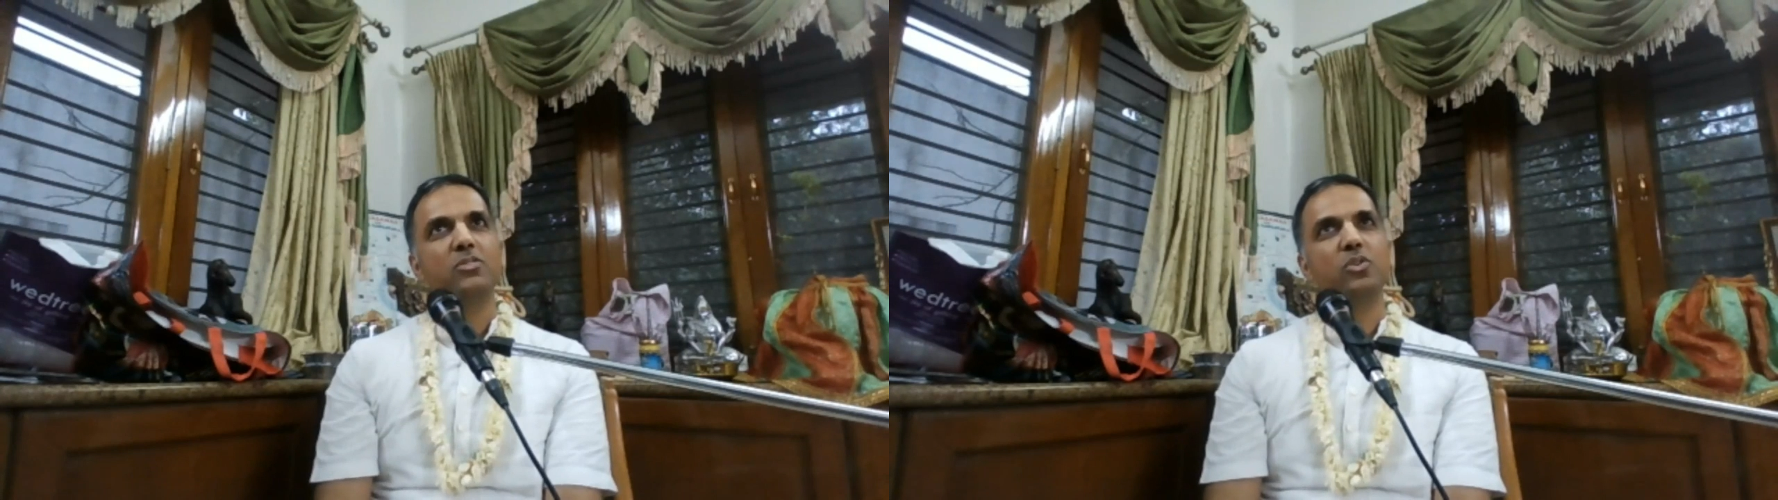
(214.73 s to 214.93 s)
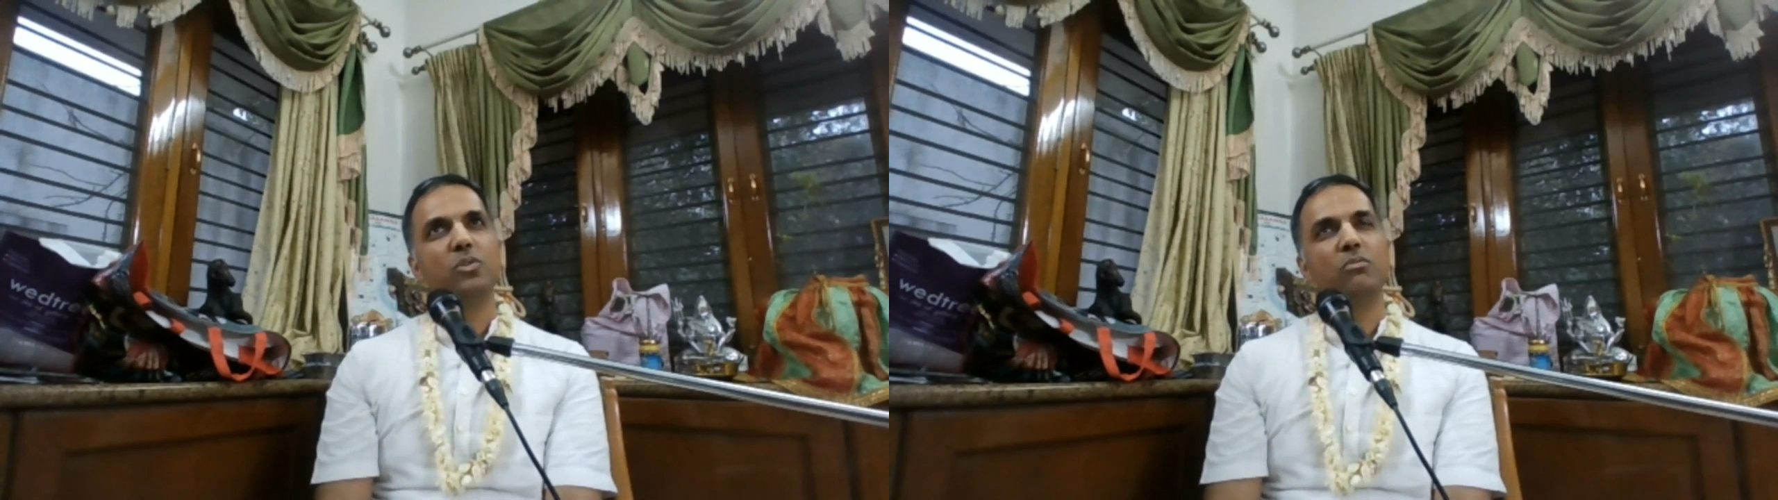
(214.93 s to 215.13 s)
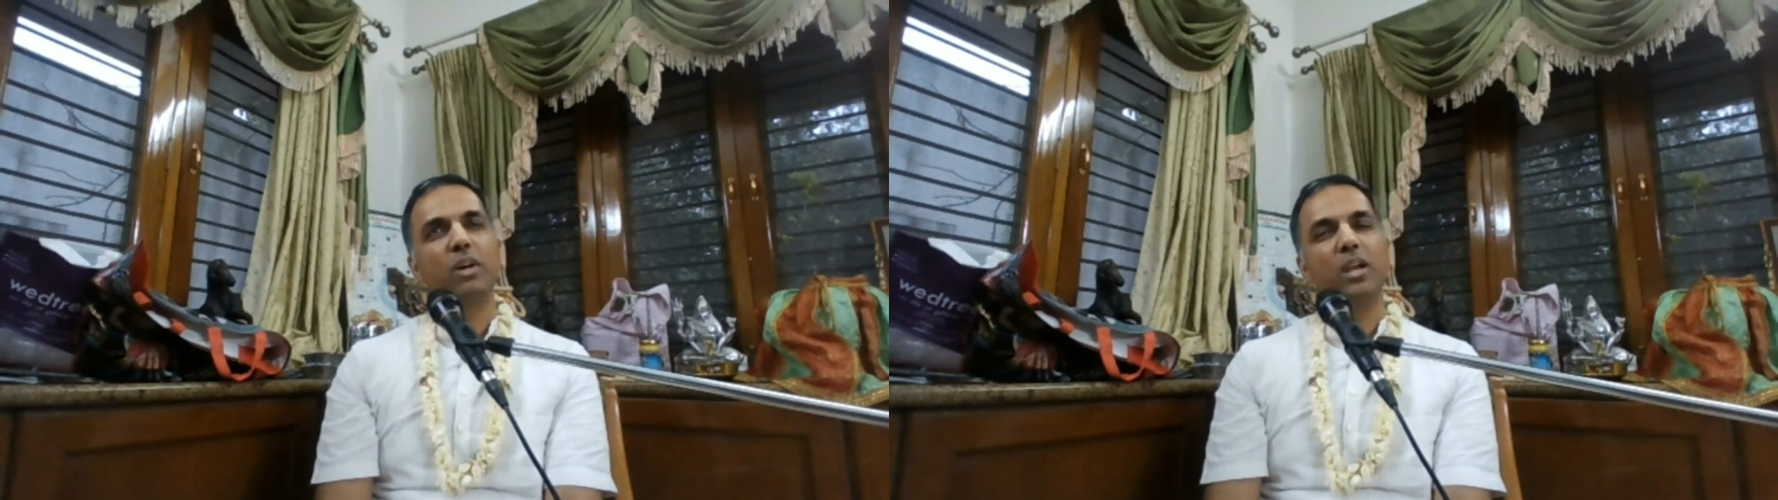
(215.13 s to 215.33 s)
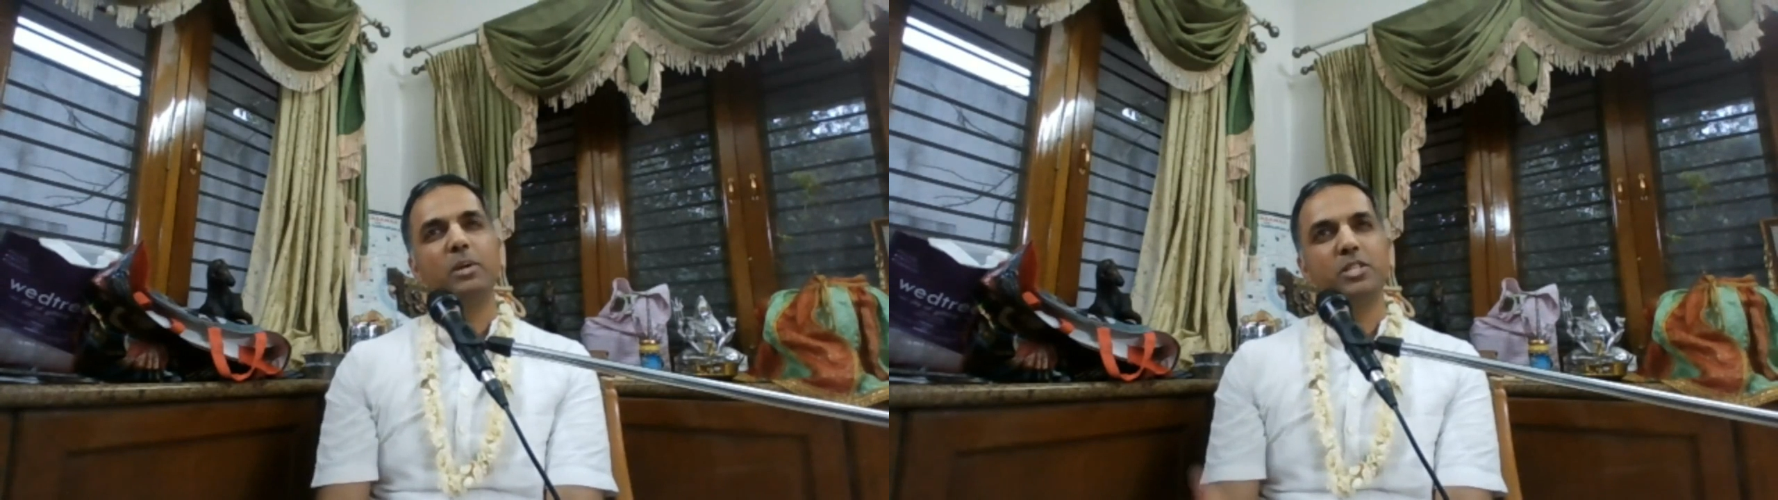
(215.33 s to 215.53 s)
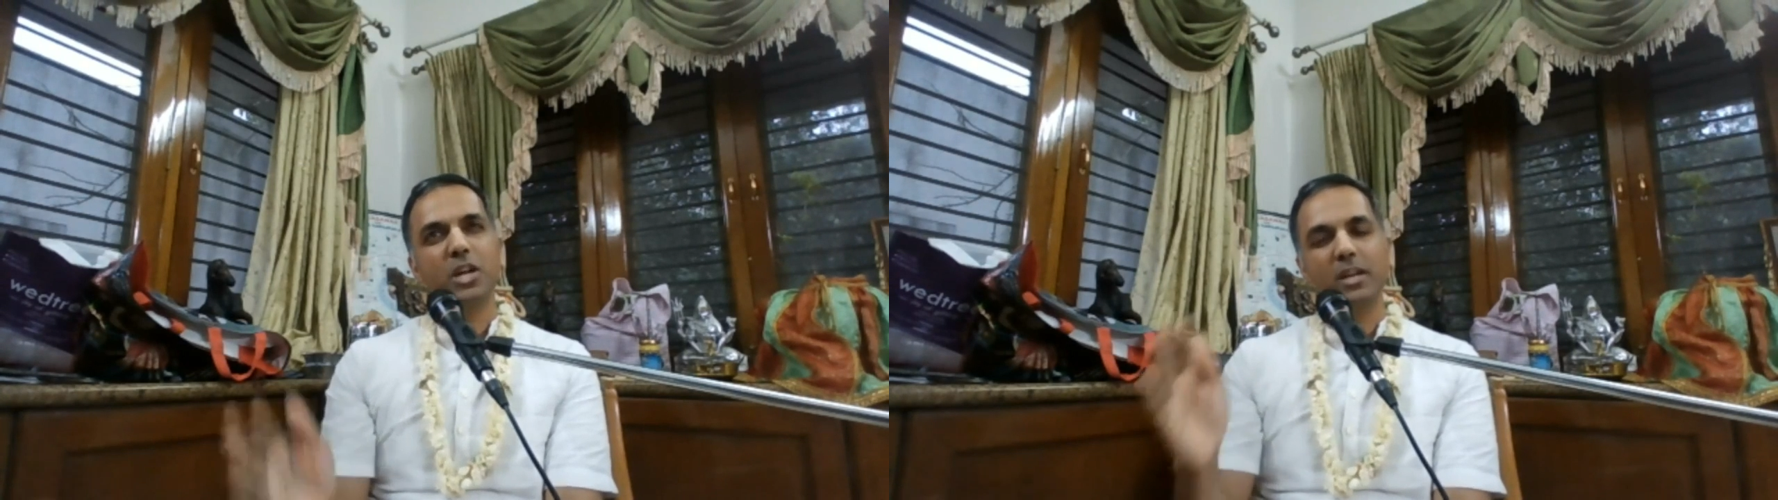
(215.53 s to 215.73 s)
So
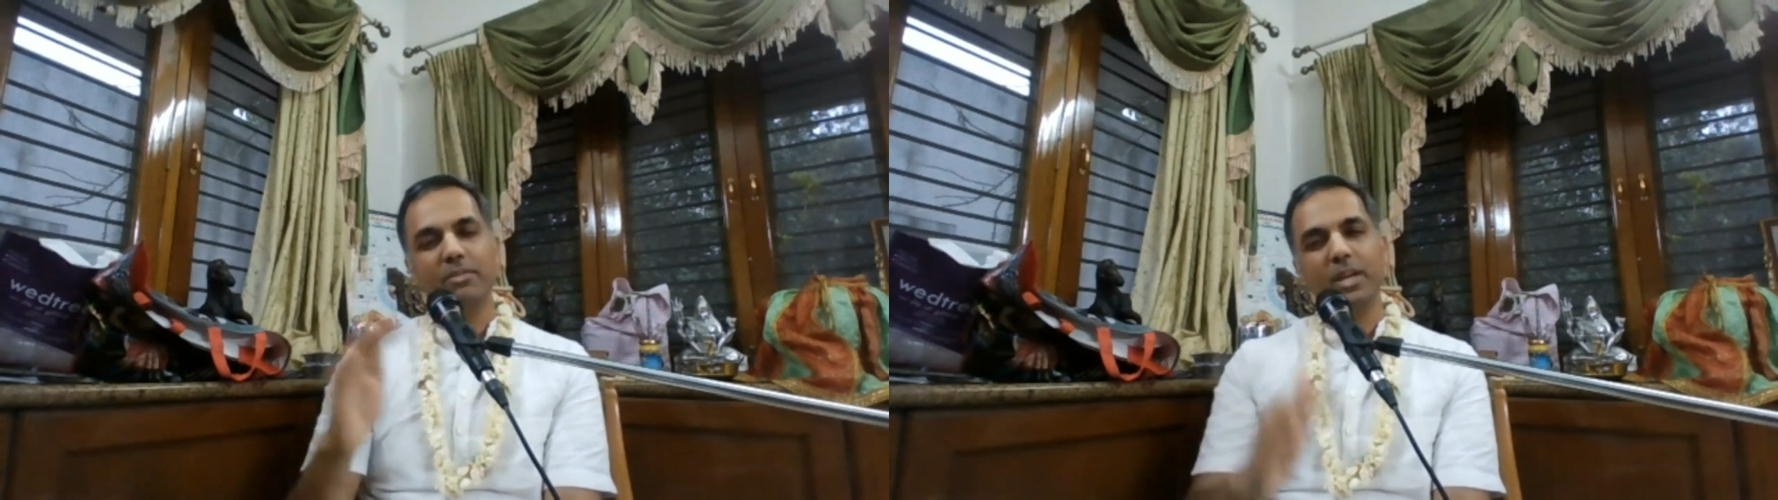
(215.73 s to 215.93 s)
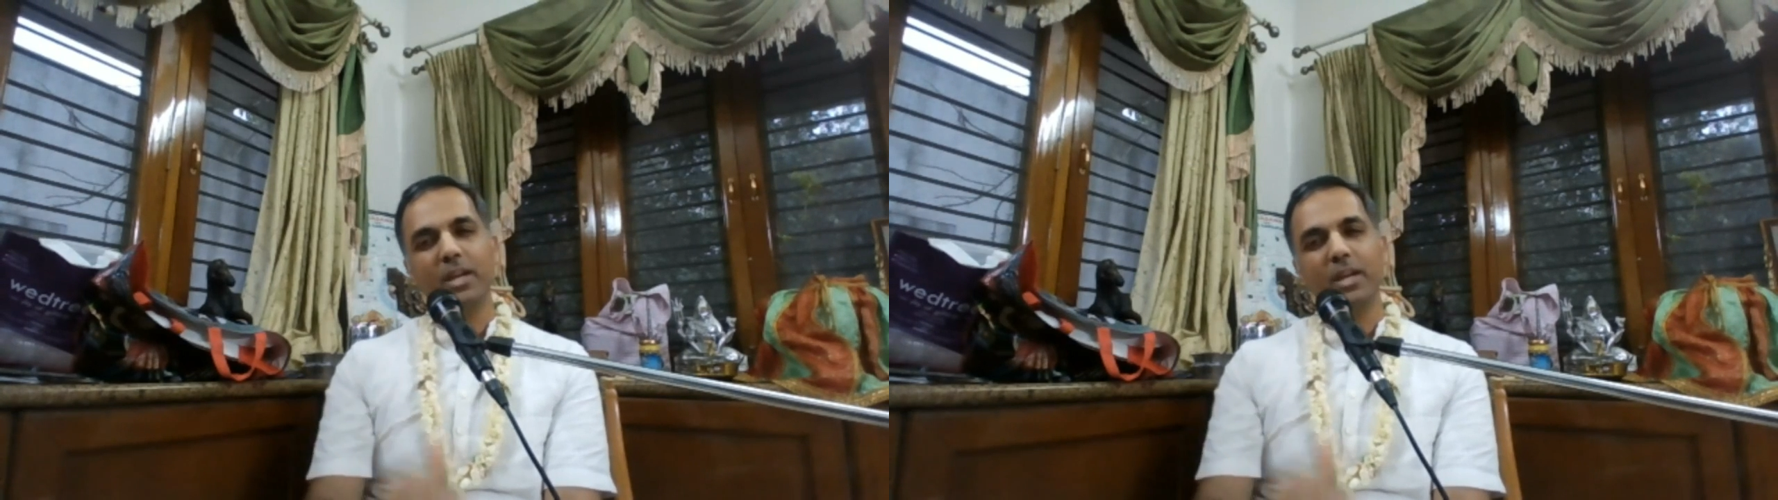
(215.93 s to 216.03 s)
Vallabhacharya,